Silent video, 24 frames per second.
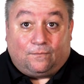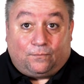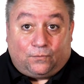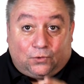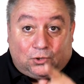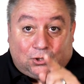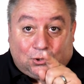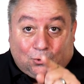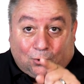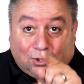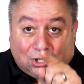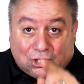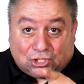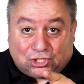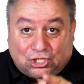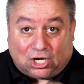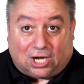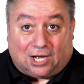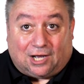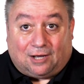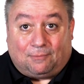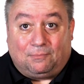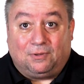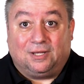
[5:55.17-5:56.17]
Your
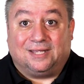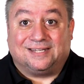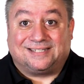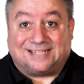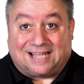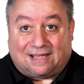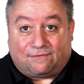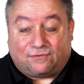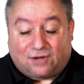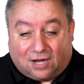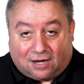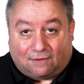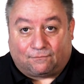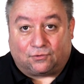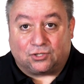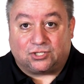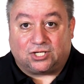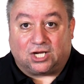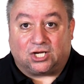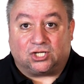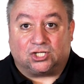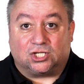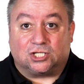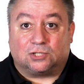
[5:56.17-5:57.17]
job is to have
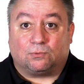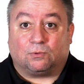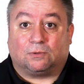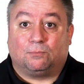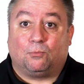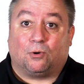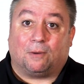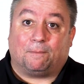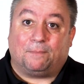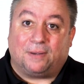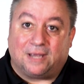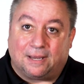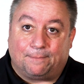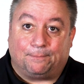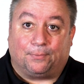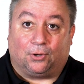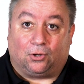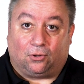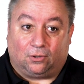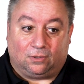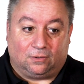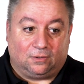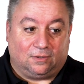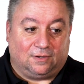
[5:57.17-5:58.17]
conversations with more
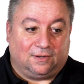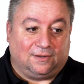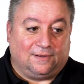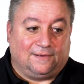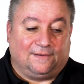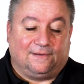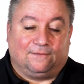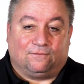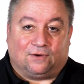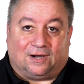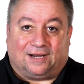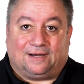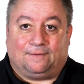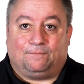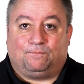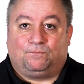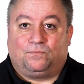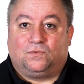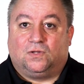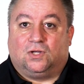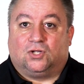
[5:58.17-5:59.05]
people, right?